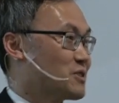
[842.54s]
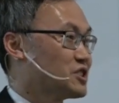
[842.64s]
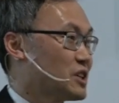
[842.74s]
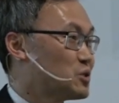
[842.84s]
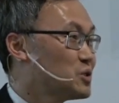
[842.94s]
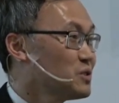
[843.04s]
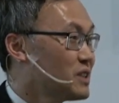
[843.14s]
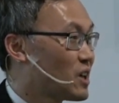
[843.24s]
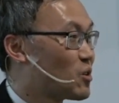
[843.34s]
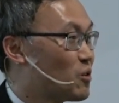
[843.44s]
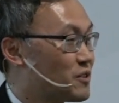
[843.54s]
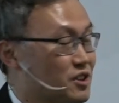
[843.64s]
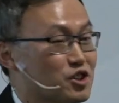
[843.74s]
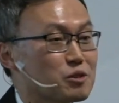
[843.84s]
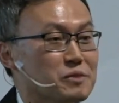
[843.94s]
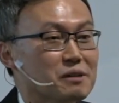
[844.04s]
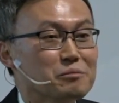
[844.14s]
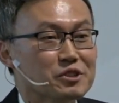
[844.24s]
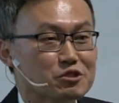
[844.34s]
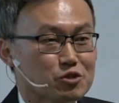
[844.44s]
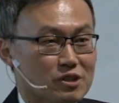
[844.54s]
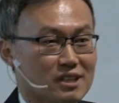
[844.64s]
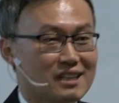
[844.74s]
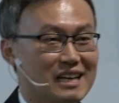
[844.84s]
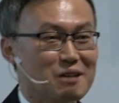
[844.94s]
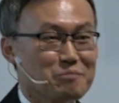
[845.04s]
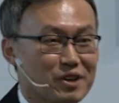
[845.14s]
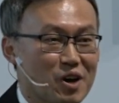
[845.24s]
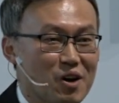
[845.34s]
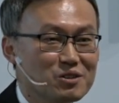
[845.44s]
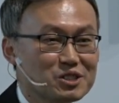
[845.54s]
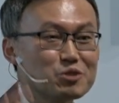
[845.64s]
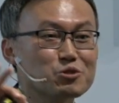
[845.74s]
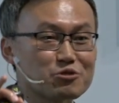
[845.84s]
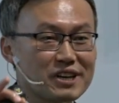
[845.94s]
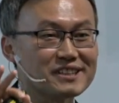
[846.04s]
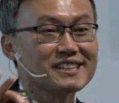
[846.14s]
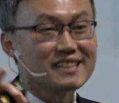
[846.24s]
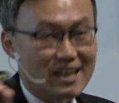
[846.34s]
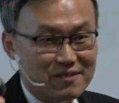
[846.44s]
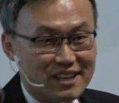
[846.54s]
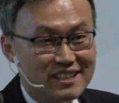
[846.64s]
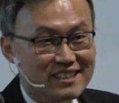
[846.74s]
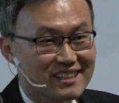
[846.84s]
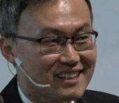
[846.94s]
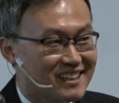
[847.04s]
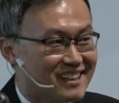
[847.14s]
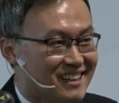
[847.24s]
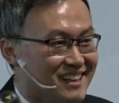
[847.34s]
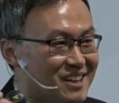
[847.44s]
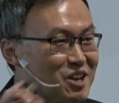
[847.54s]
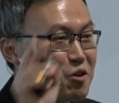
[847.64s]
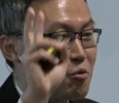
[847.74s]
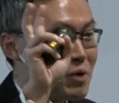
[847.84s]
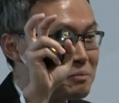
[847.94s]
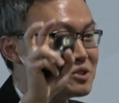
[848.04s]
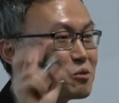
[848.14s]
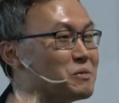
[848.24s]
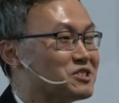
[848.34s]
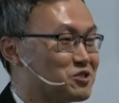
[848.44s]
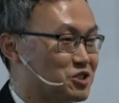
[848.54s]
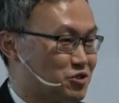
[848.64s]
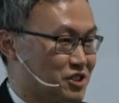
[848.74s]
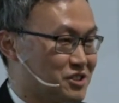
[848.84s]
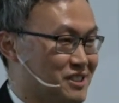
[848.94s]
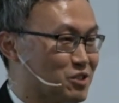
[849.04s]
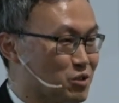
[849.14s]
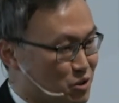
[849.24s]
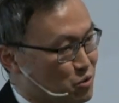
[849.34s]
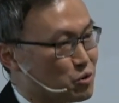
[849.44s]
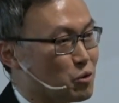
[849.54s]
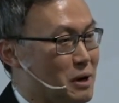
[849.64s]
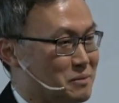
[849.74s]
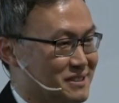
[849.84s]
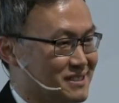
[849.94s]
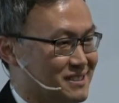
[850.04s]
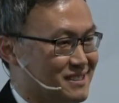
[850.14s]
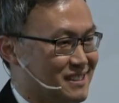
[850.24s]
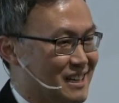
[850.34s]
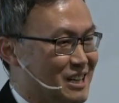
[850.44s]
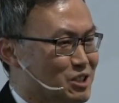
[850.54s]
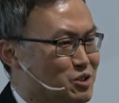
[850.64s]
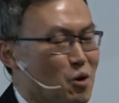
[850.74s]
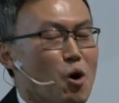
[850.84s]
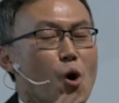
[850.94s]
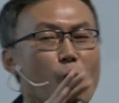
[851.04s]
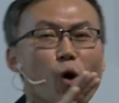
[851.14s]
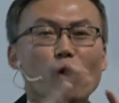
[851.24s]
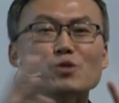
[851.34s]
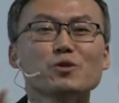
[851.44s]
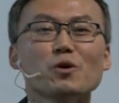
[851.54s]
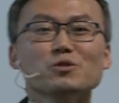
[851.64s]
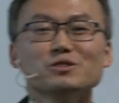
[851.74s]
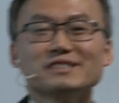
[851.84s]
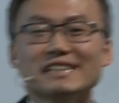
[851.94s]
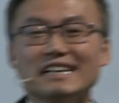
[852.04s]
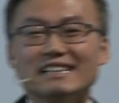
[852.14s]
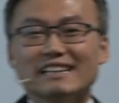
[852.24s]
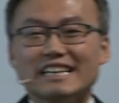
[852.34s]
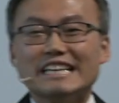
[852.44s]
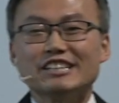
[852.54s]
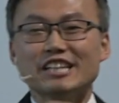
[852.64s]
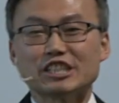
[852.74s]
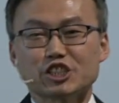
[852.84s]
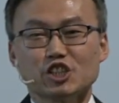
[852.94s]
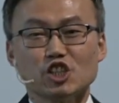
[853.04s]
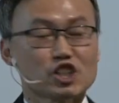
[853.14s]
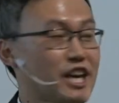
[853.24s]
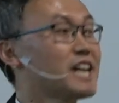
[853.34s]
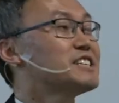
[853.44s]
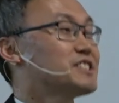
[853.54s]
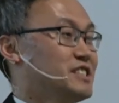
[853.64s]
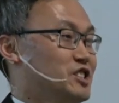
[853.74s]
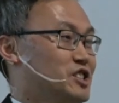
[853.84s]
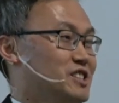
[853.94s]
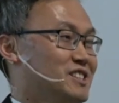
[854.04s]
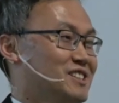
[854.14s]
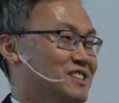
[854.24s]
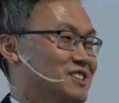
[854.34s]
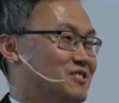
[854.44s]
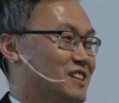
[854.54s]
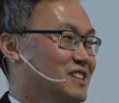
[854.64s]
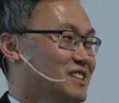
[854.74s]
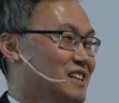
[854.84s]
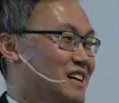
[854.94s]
Russia to take over Crimean Peninsula because Ukraine didn't have any weapons of mass destruction, including nuclear weapons. So all those like international cases, right?